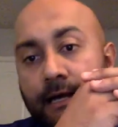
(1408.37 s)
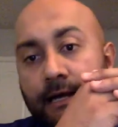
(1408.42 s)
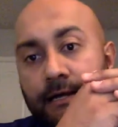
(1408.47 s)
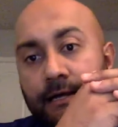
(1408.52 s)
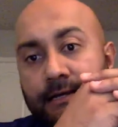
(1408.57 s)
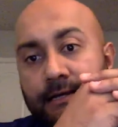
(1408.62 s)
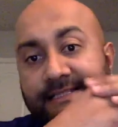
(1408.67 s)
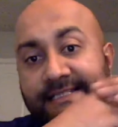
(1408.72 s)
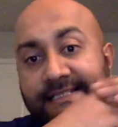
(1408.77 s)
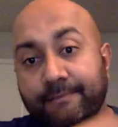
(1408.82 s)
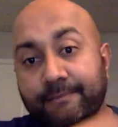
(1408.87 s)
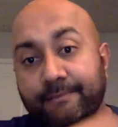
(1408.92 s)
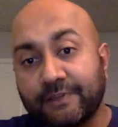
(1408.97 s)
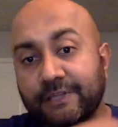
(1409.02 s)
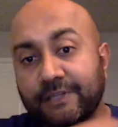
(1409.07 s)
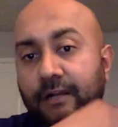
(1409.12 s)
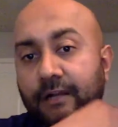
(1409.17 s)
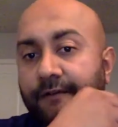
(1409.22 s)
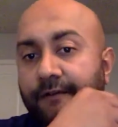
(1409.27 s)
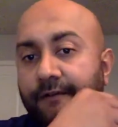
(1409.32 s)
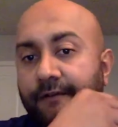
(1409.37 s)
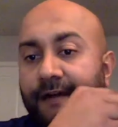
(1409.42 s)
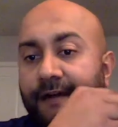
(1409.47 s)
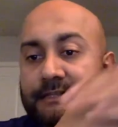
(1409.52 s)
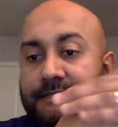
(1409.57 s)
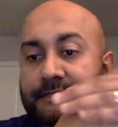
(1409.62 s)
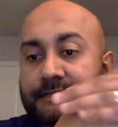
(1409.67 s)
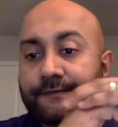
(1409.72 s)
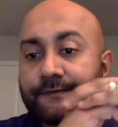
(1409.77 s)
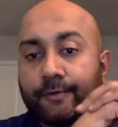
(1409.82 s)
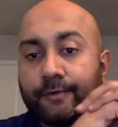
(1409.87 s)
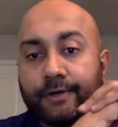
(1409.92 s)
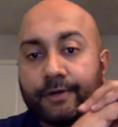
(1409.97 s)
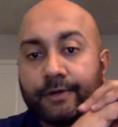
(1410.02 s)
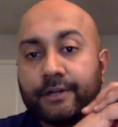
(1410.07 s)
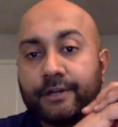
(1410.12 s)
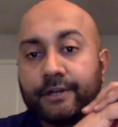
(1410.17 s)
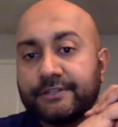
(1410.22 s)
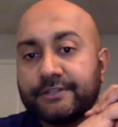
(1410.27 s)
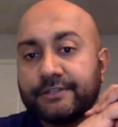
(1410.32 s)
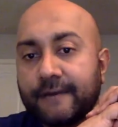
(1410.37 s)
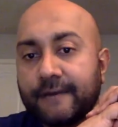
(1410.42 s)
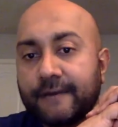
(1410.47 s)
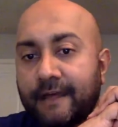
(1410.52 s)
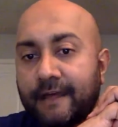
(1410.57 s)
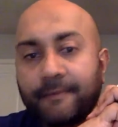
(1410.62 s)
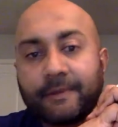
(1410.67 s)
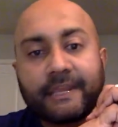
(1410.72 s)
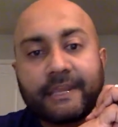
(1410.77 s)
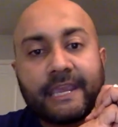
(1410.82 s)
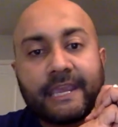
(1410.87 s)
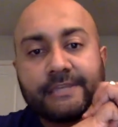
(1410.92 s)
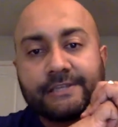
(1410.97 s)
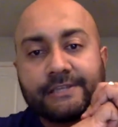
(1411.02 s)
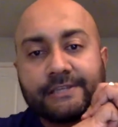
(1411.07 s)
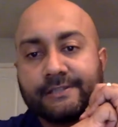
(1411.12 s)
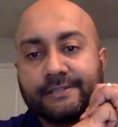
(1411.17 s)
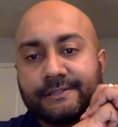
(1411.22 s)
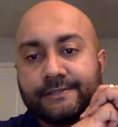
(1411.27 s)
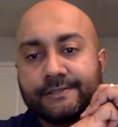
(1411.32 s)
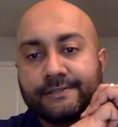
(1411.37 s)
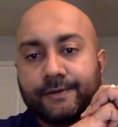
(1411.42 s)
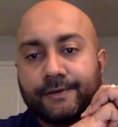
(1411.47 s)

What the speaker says: sample Docker files for Java applications